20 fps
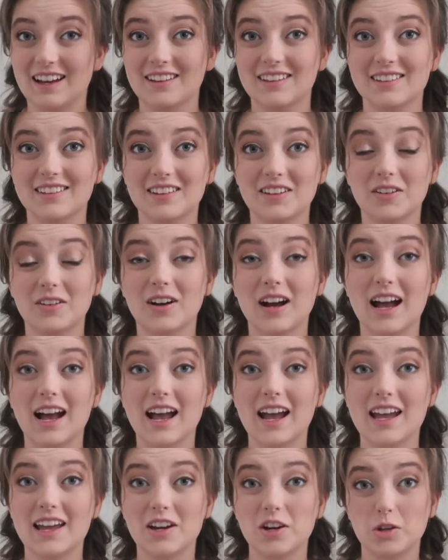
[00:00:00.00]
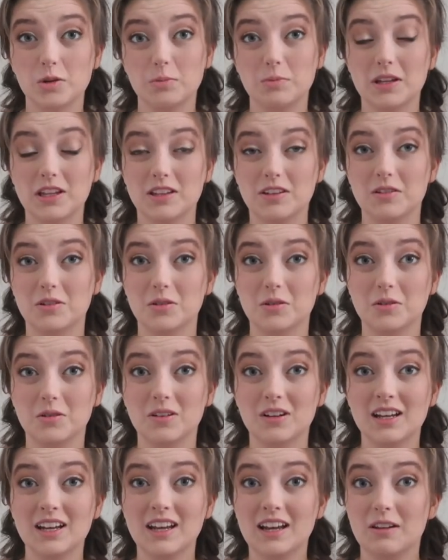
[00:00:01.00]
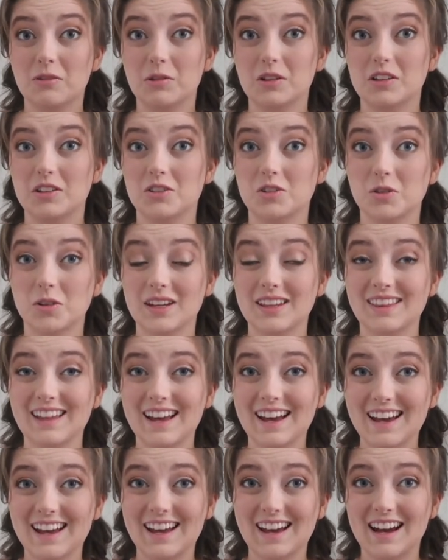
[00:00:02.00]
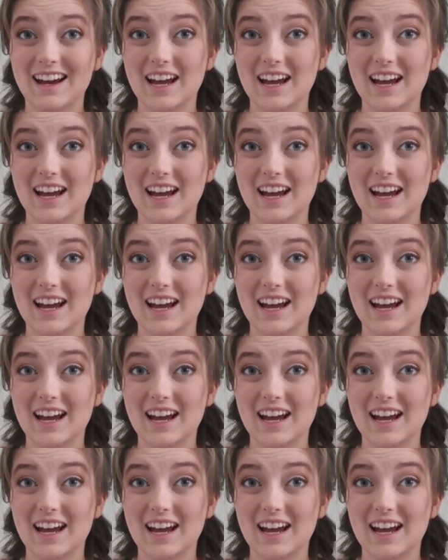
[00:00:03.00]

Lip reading: So I hope you will enjoy that.